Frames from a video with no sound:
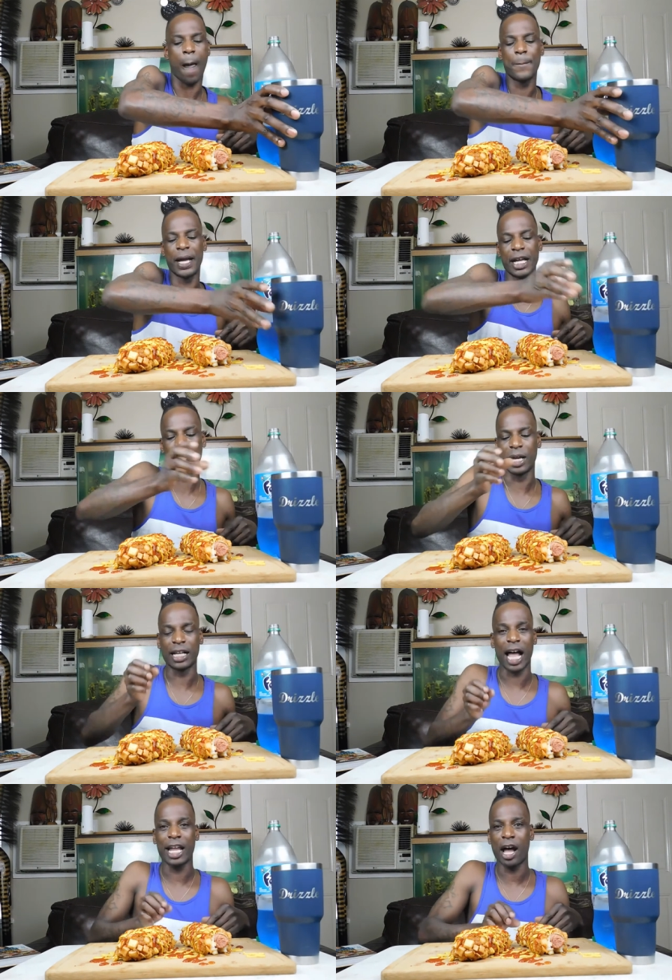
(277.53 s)
But anyway,
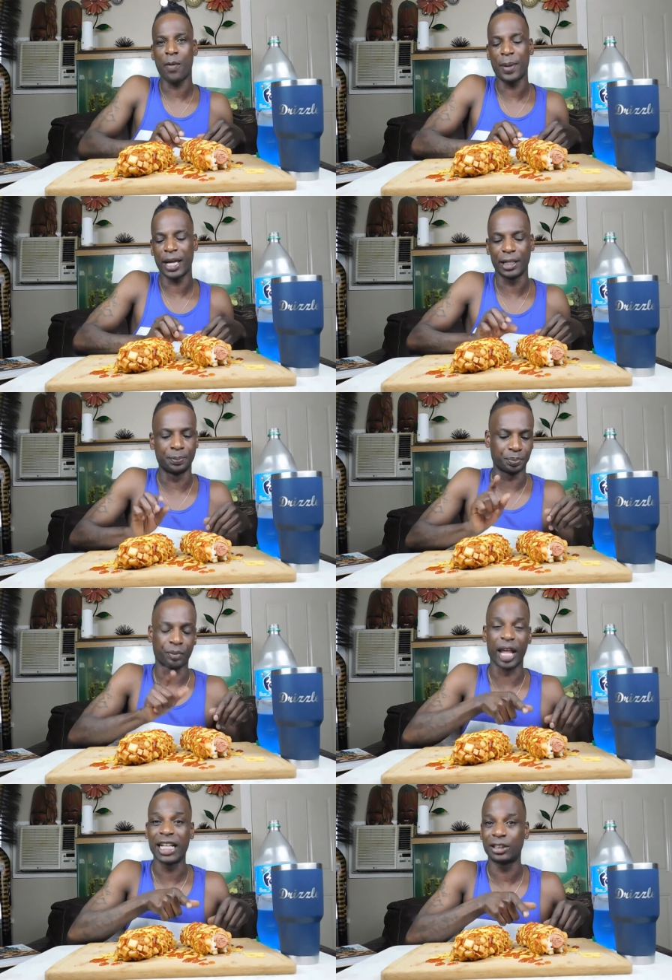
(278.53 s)
how y'all been?
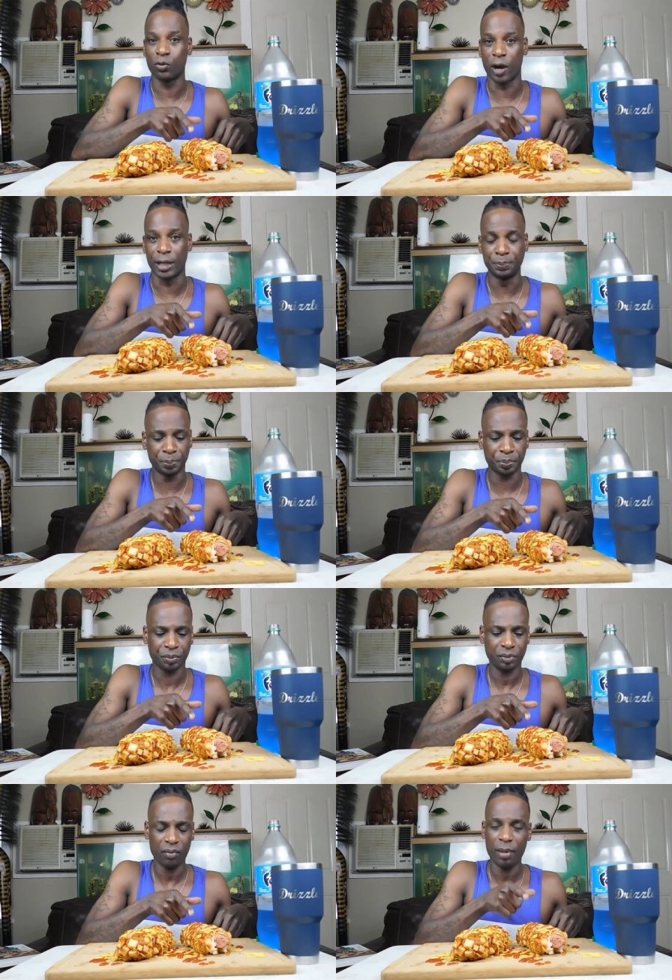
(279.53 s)
That's the one
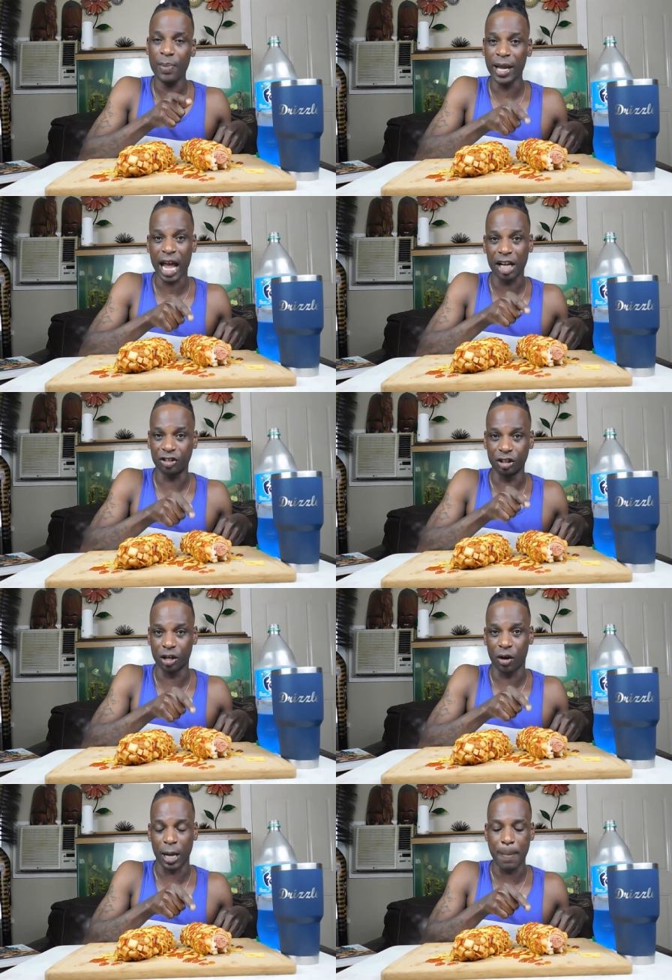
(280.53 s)
that got the
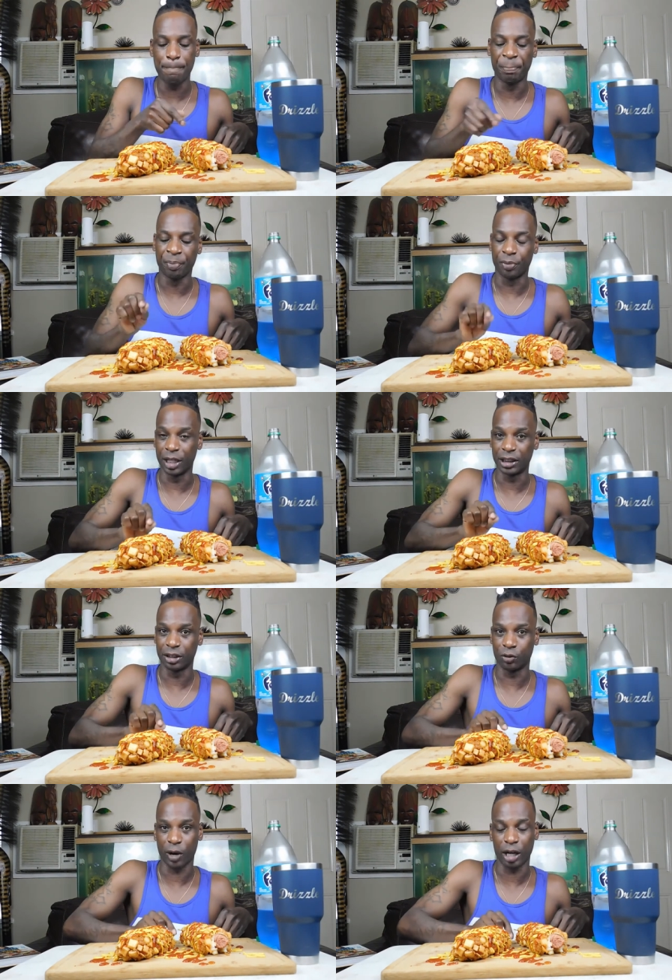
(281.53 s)
sugar on it. This
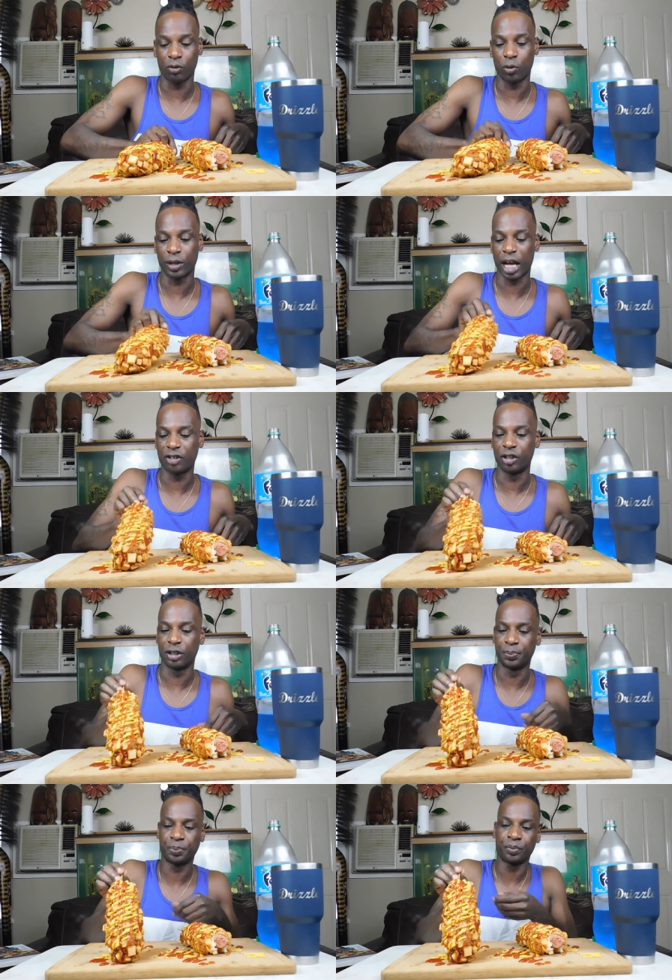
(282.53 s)
is the regular one without
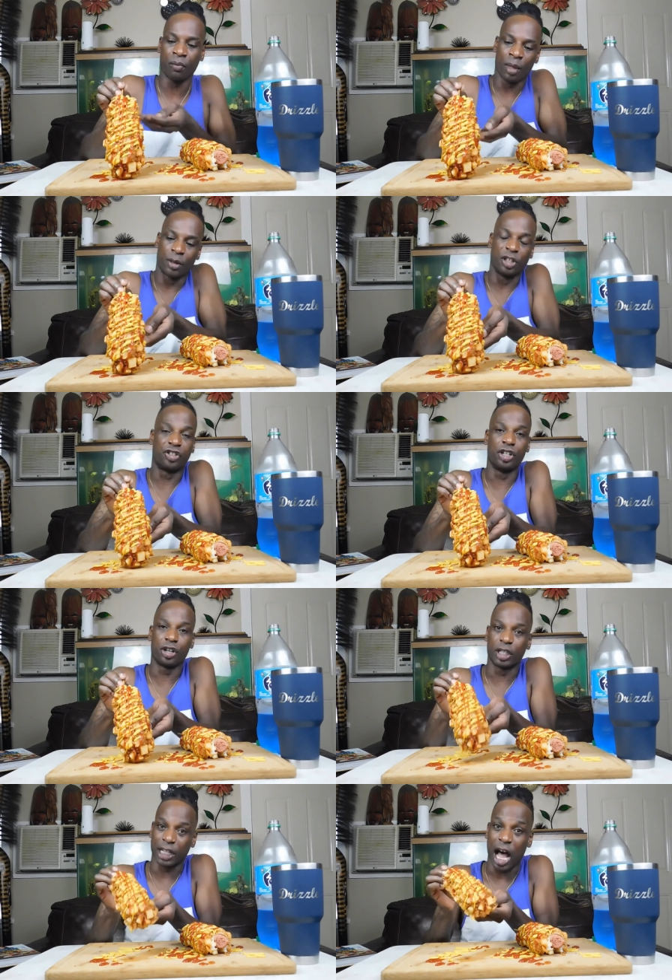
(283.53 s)
sugar. The
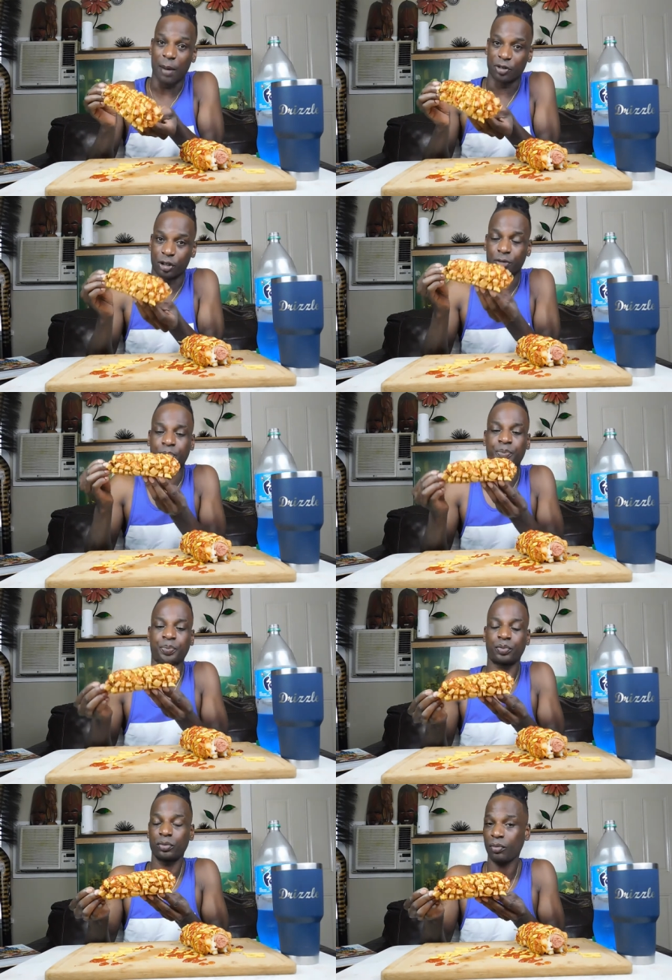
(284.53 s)
sugar is optional,
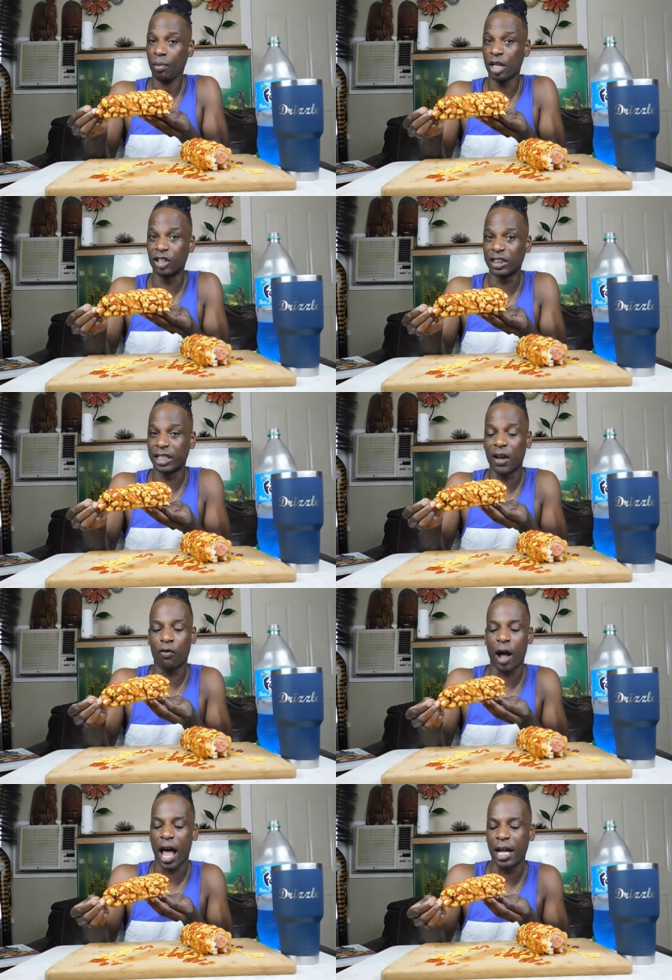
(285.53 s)
just an
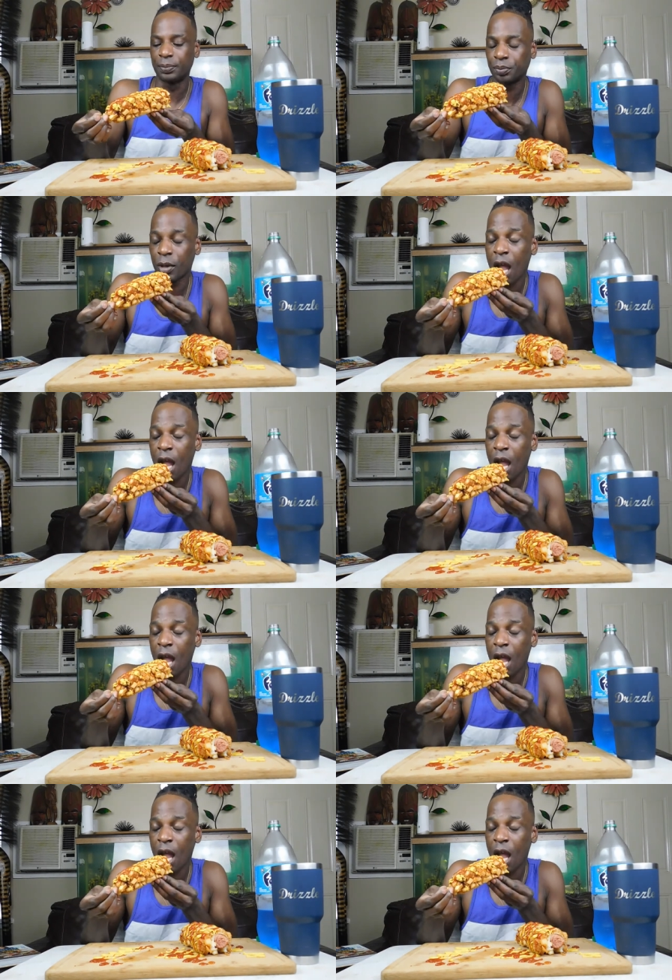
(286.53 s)
FYI.